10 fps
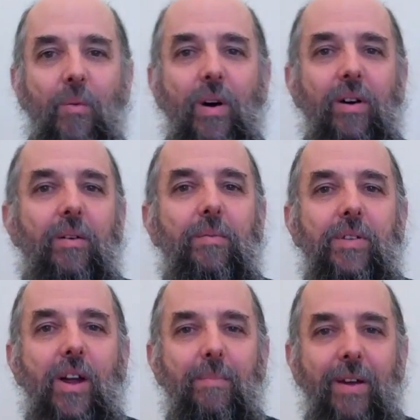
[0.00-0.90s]
Well,
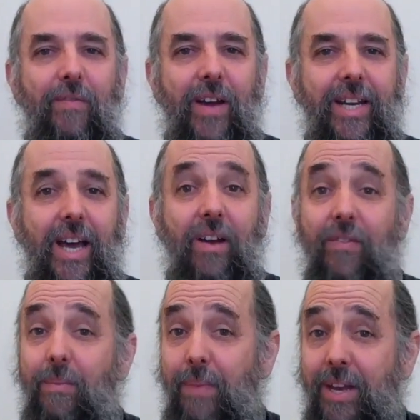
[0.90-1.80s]
start by finding out if
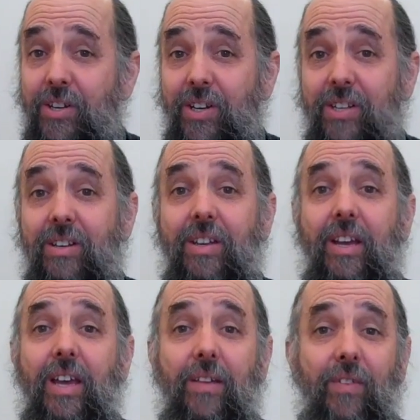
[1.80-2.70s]
the patient is
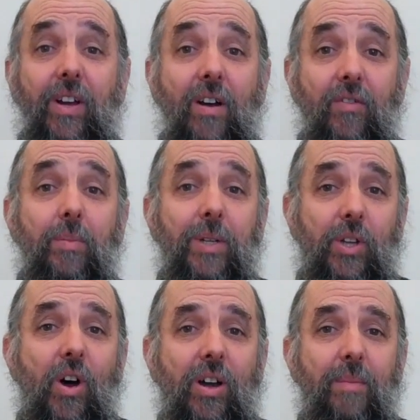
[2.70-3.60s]
even comfortable
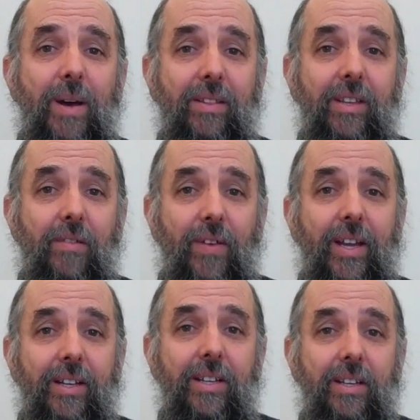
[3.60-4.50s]
talking about the
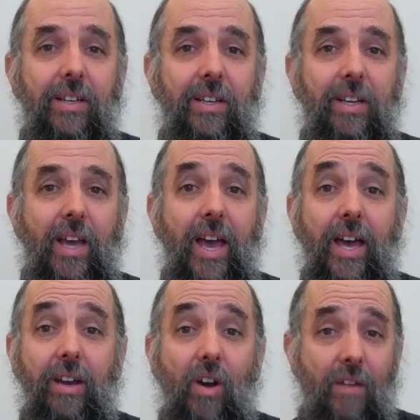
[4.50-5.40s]
event.
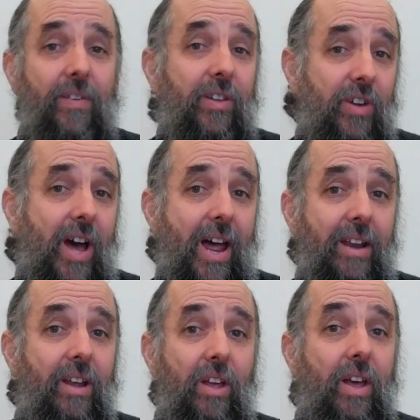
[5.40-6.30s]
And often they're not,
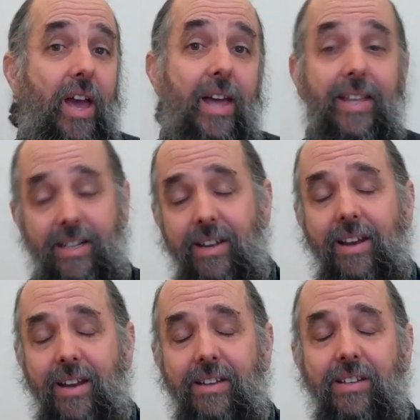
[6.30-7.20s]
and that's
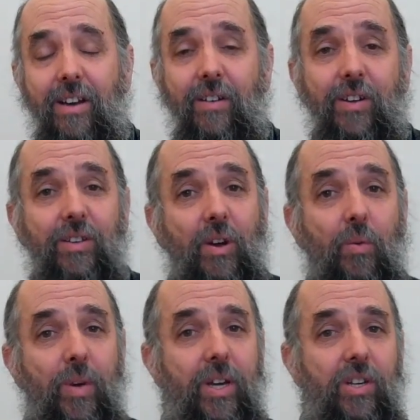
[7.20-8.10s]
not necessary. So
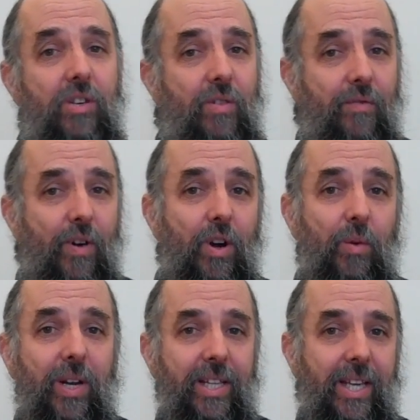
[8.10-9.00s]
we can just refer to
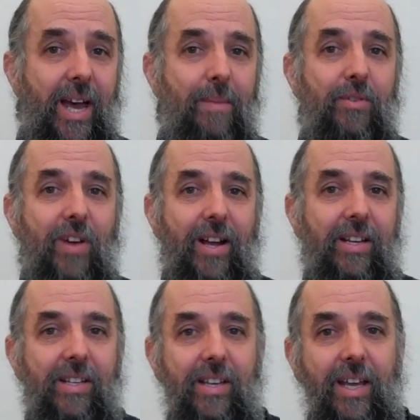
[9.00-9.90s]
it in the abstract
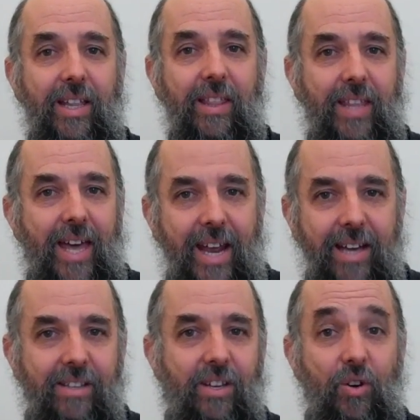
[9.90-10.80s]
as saying that
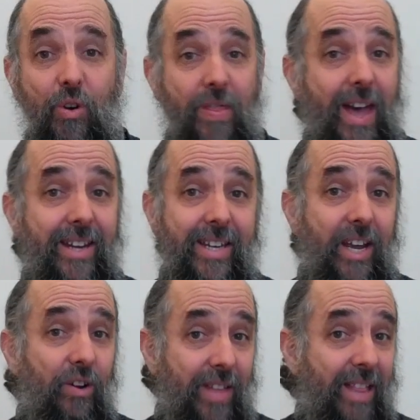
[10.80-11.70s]
accident or that
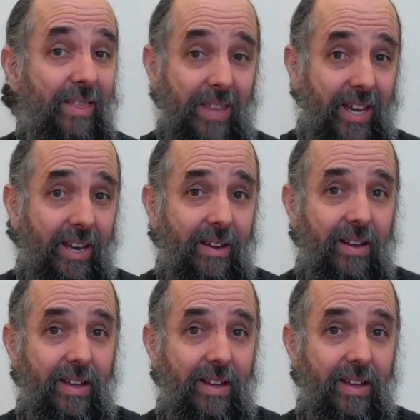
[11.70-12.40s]
day or that thing.